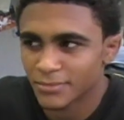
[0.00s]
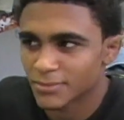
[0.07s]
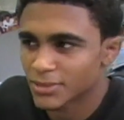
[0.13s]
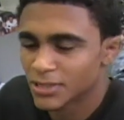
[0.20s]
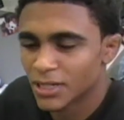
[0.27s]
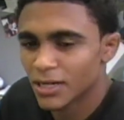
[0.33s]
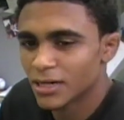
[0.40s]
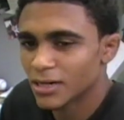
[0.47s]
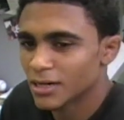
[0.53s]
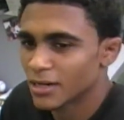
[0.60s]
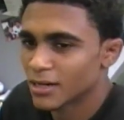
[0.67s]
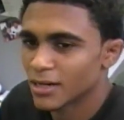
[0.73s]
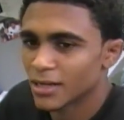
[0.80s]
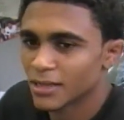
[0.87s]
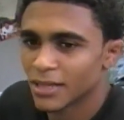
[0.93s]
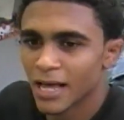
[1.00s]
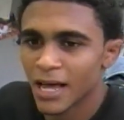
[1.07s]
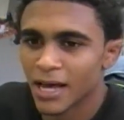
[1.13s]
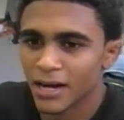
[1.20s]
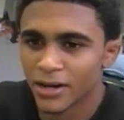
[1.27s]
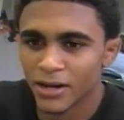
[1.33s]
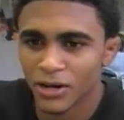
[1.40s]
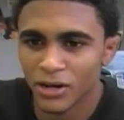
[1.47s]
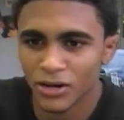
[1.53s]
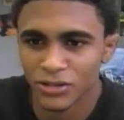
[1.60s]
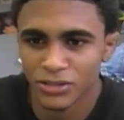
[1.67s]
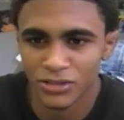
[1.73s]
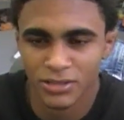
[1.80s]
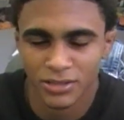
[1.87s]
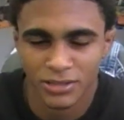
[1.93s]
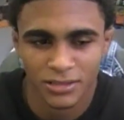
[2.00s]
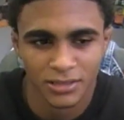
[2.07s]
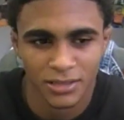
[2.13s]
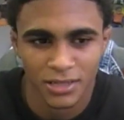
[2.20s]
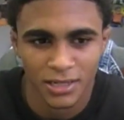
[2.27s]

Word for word: son and dad. You know, just